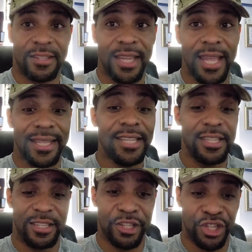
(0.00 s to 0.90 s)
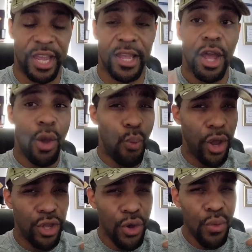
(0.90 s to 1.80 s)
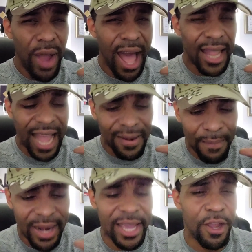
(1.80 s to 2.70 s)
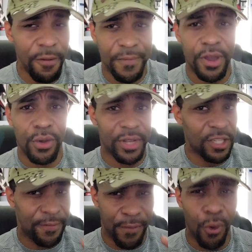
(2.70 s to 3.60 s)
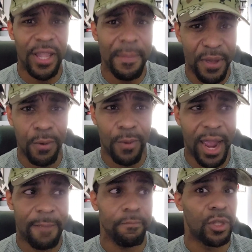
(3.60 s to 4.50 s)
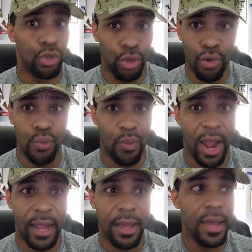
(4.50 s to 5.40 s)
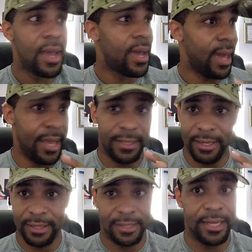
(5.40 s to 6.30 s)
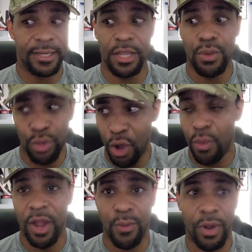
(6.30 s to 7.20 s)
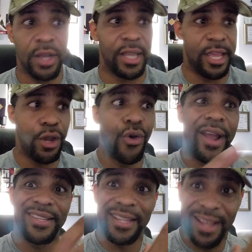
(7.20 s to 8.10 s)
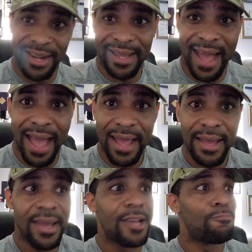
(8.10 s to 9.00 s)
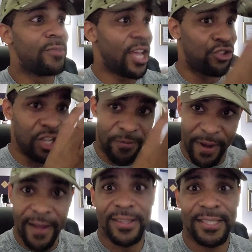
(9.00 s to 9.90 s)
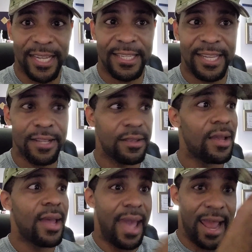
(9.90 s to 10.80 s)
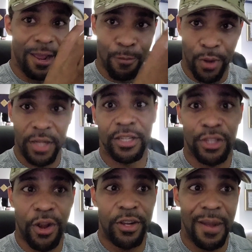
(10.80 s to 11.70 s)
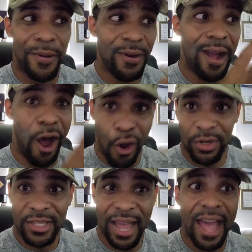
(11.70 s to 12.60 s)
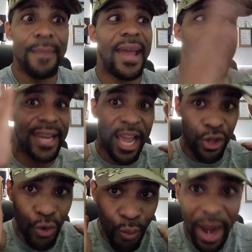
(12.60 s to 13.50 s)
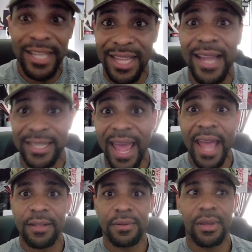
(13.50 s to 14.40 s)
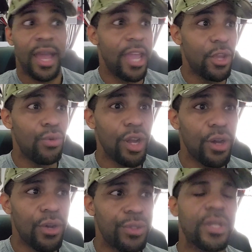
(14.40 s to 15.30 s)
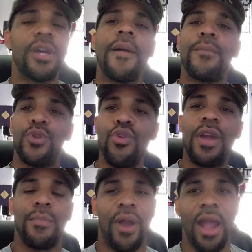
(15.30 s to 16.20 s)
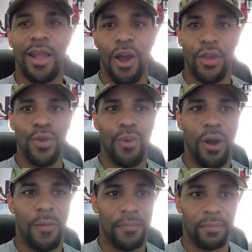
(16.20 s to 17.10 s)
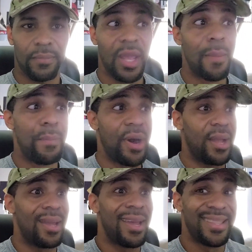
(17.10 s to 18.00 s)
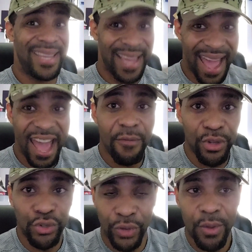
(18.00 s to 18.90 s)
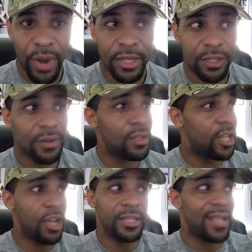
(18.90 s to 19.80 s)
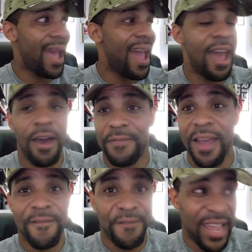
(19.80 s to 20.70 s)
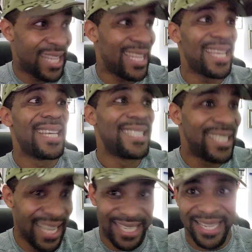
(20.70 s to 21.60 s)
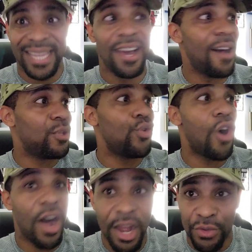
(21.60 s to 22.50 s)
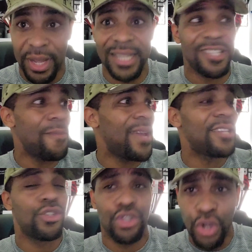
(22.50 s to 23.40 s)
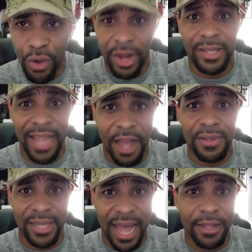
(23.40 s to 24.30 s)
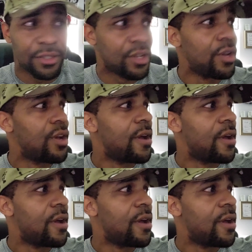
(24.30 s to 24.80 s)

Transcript: see, and this is the shit. When you got a lot of money in your vehicle and it's fully built right, tuned right, it's consistent, you know where it runs, and you go against another guy, that shit's very consistent, and it runs a certain number all the time, and then you race like that, and you lose, you can brag all you want. But the average street racer doesn't have 50, 60, up to 100, in some cases $200,000